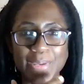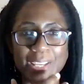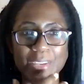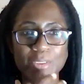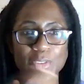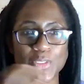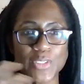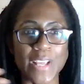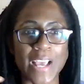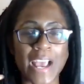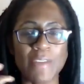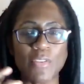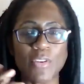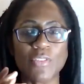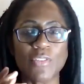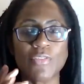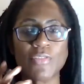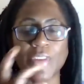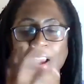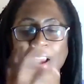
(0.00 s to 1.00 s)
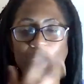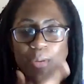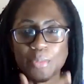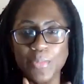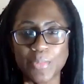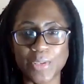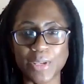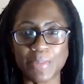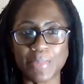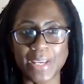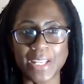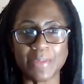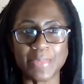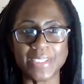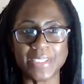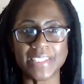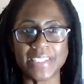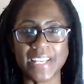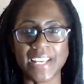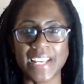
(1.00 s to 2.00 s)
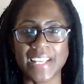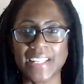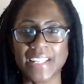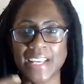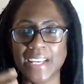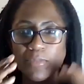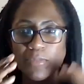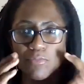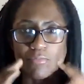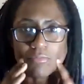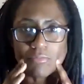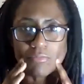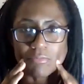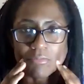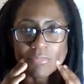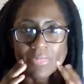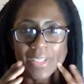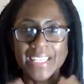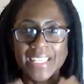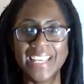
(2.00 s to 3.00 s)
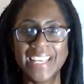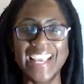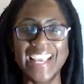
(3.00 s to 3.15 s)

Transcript: we used to have her frown when you made a mistake, like, mm.